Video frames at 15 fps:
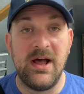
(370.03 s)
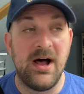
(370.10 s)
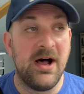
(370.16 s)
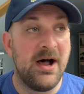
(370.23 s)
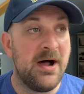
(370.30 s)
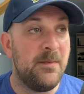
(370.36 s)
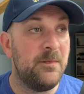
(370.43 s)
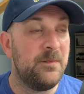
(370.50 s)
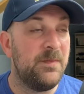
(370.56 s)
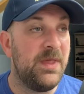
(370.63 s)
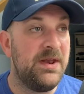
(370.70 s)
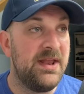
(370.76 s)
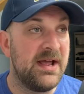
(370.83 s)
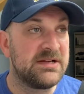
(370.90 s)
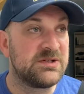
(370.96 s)
Um,
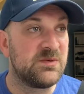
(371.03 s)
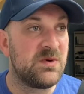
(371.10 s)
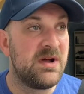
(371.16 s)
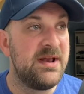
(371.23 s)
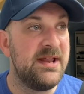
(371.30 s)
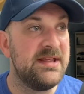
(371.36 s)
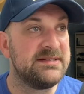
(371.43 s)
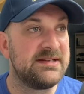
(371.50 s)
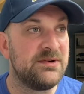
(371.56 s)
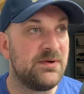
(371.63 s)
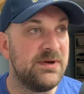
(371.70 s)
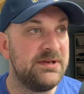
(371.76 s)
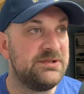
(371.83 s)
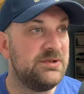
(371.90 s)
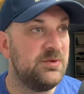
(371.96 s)
the next one is
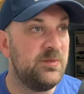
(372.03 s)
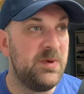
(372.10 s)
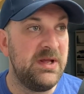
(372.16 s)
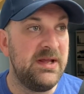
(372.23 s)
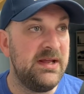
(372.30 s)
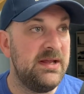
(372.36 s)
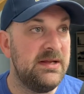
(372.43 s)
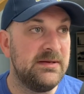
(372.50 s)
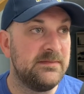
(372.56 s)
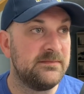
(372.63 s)
going to be